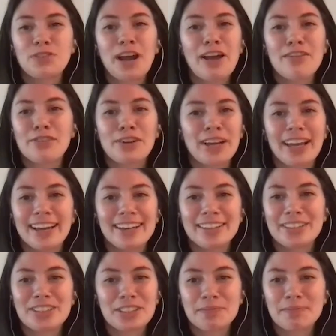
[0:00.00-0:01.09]
for every
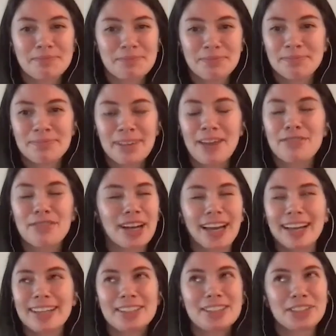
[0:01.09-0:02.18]
age. Oh. She, every
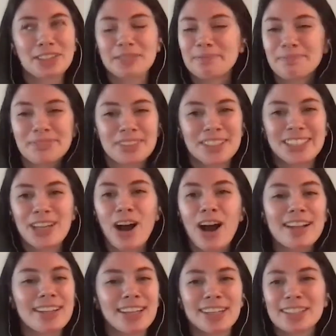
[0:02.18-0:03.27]
age. But Toddlers. yeah,
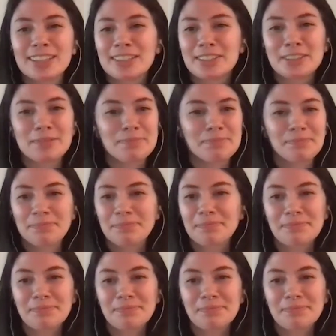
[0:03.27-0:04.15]
now she's totally